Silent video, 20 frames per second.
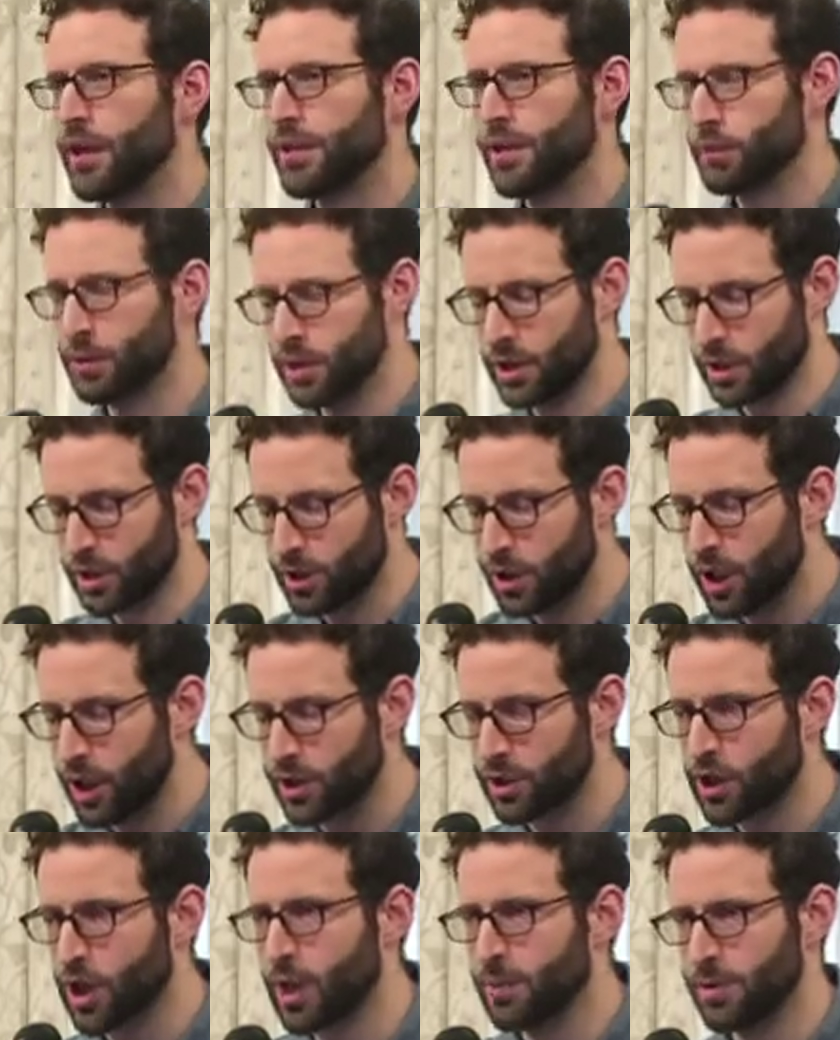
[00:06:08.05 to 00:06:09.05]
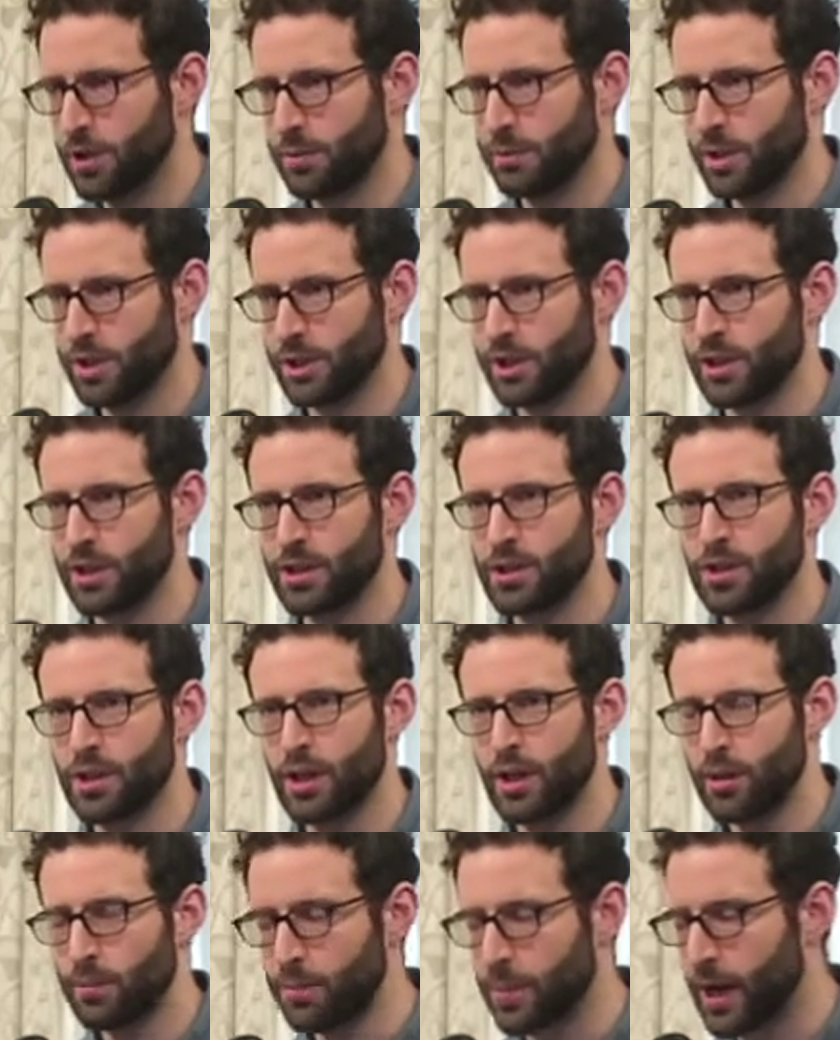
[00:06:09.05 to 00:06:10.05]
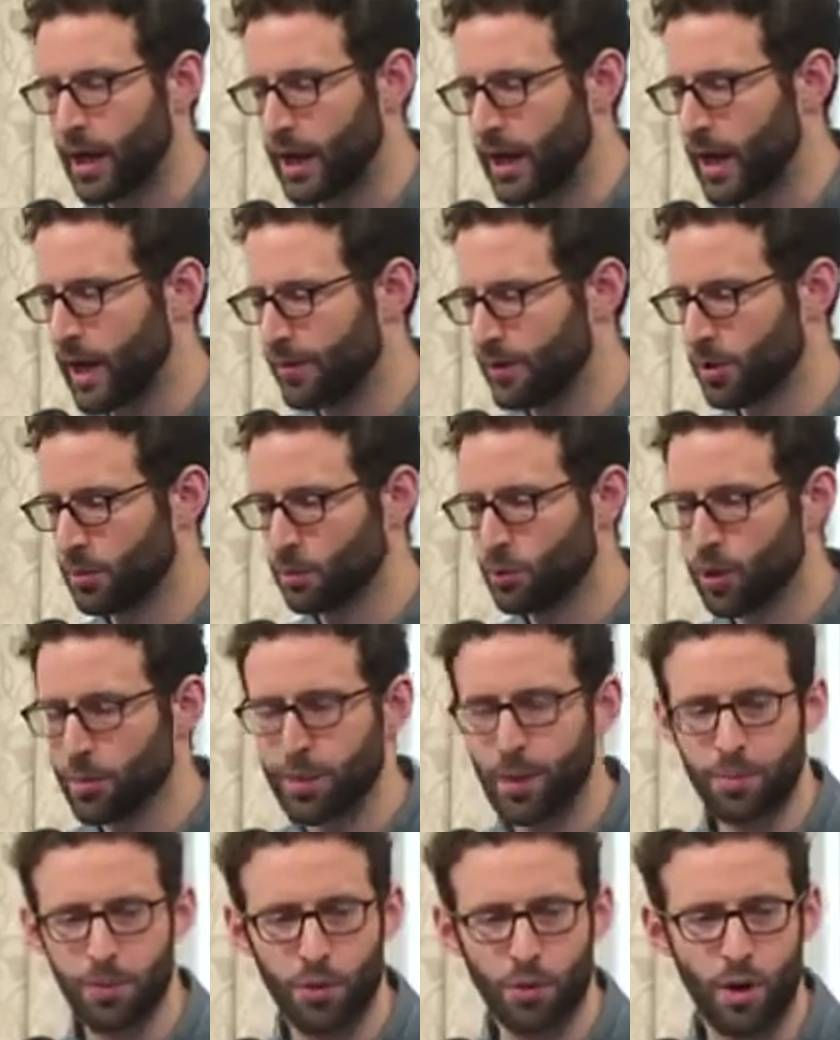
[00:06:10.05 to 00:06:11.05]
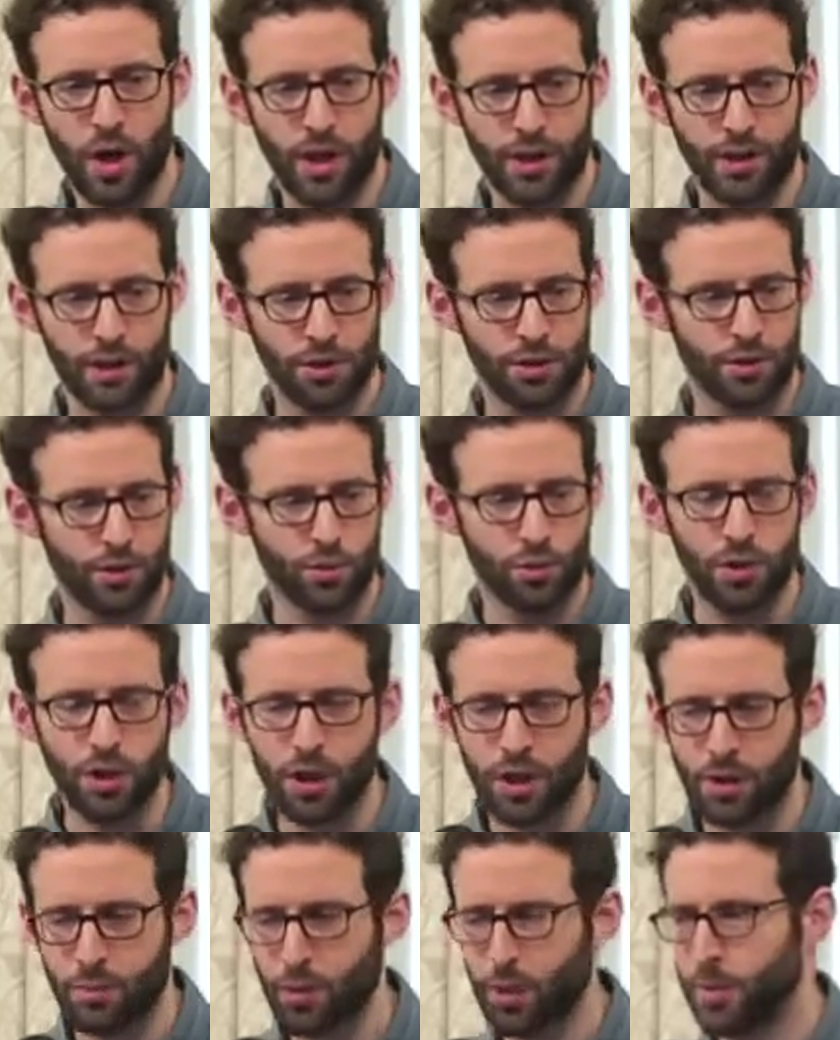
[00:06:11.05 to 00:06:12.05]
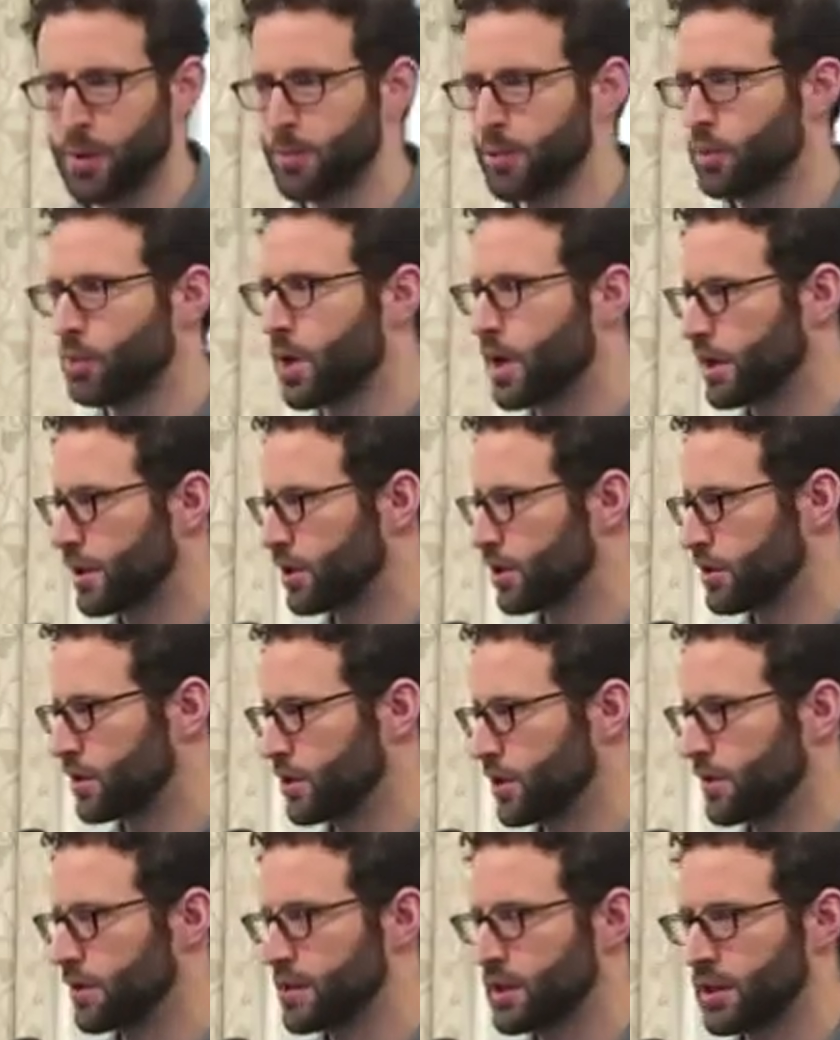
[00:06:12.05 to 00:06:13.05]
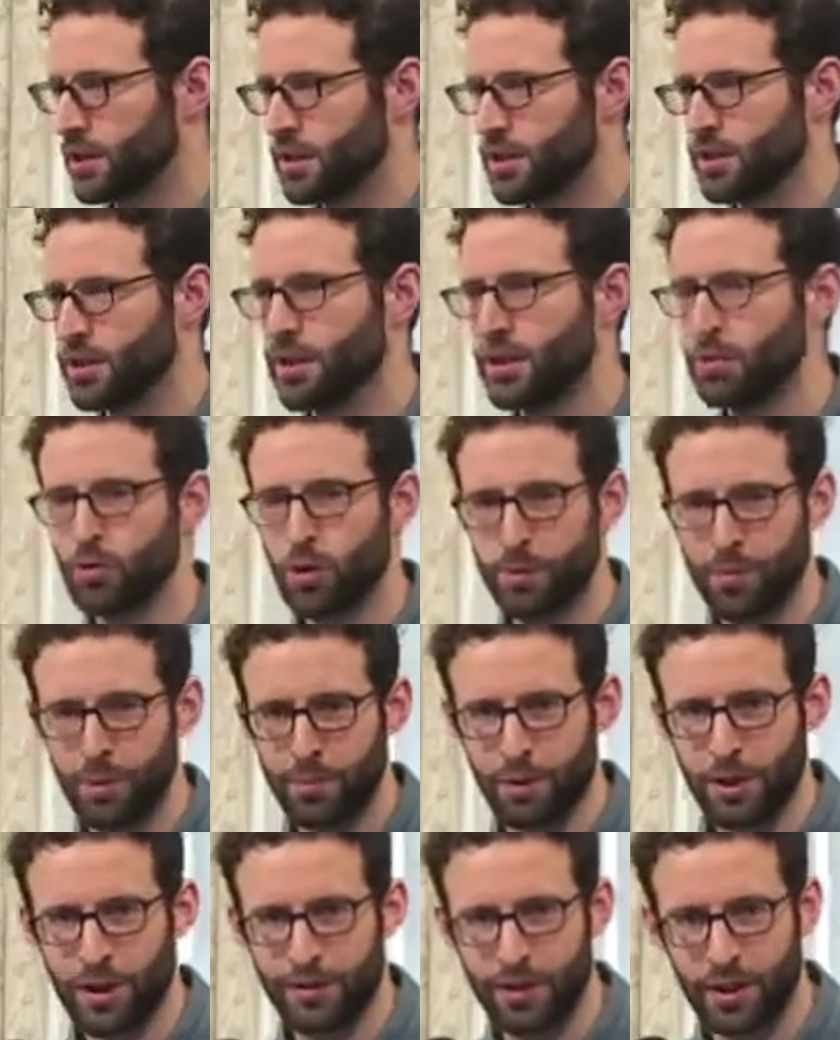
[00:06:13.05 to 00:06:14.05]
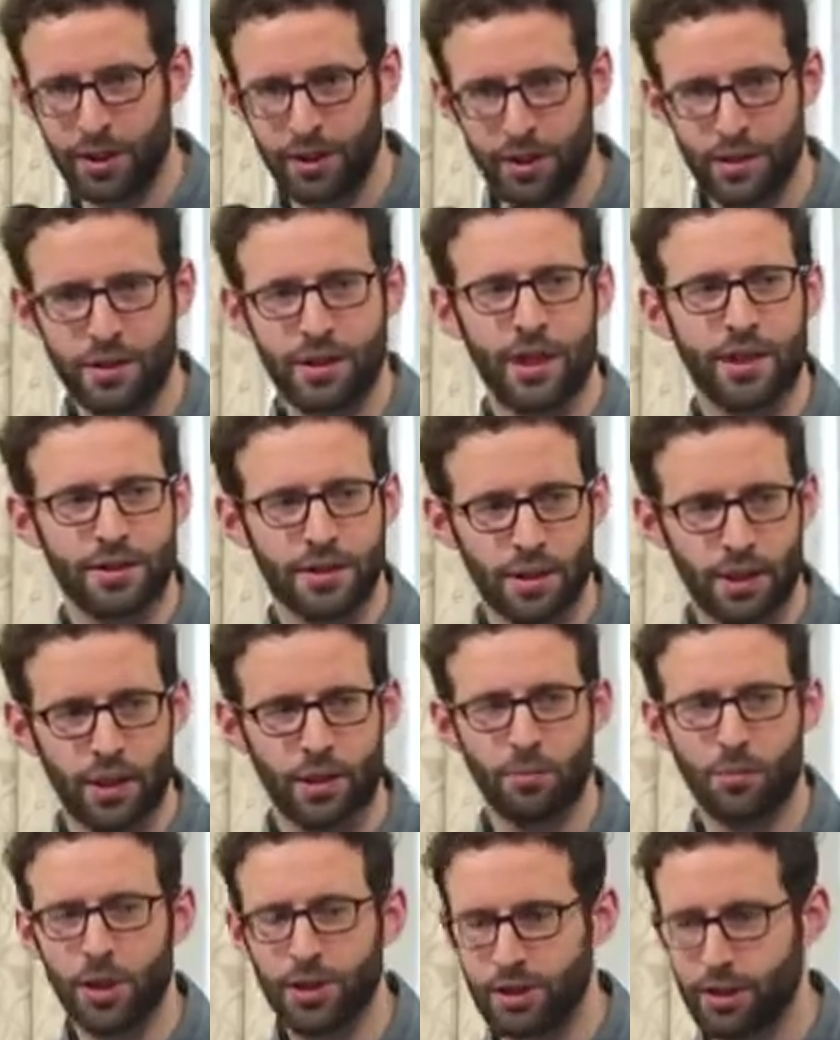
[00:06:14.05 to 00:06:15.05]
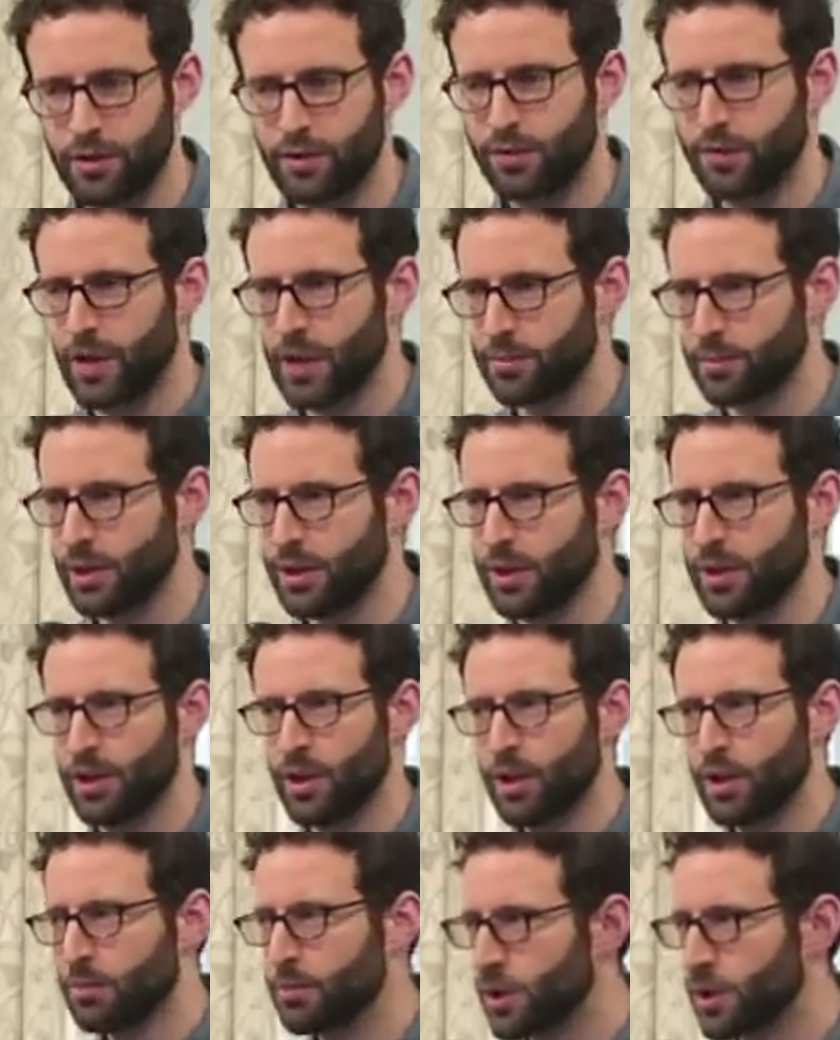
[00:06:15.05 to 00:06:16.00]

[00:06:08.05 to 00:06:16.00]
that we can cut carbon emissions by having more people walking to work, more people walking to services, more people living in these dense kind of multi-family,